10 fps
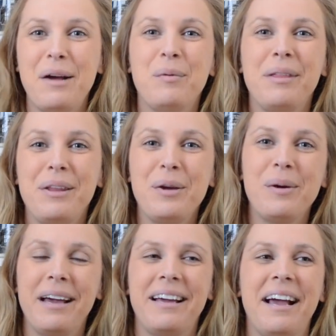down with
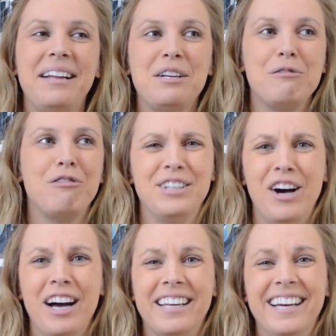you and kind of
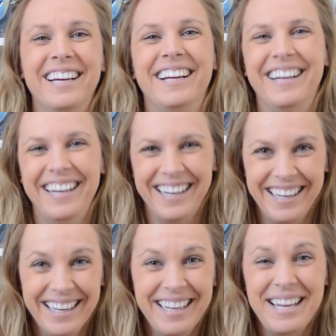talk
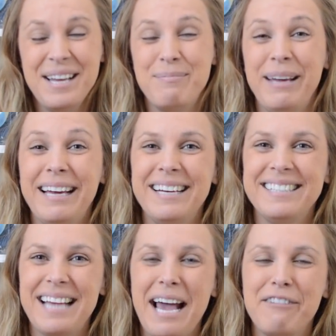
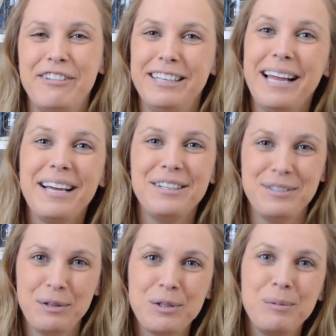because I feel like on
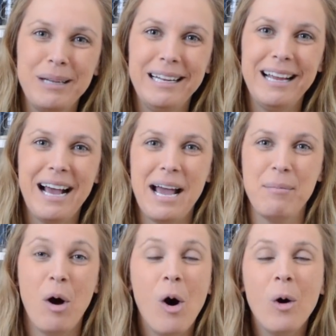social media
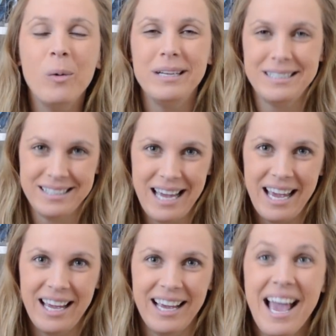I'm always
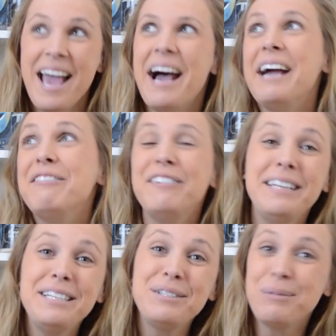saying I
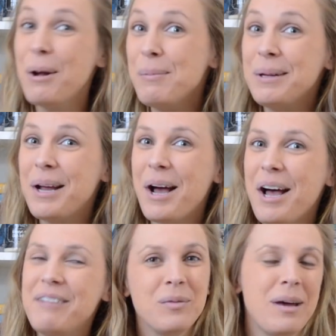finished
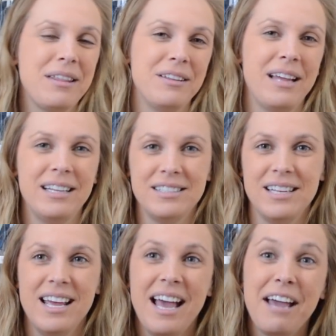Romanov, whether that's
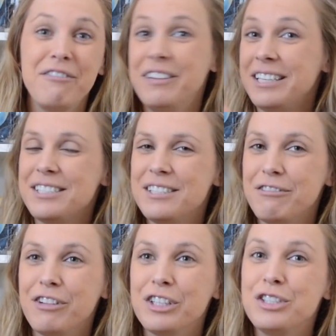I finished the
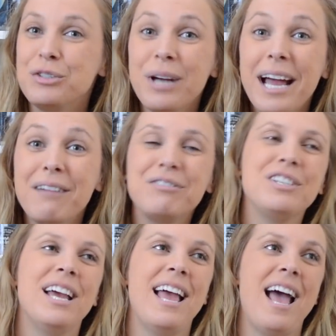first
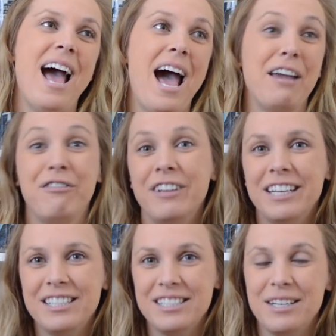draft, I
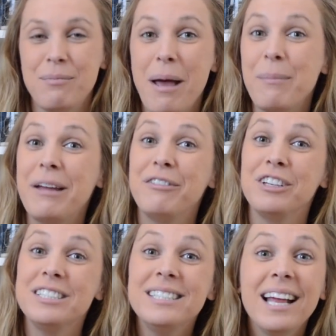finished and met my
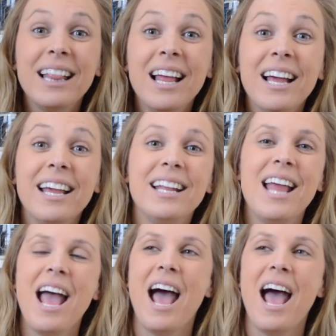first deadline,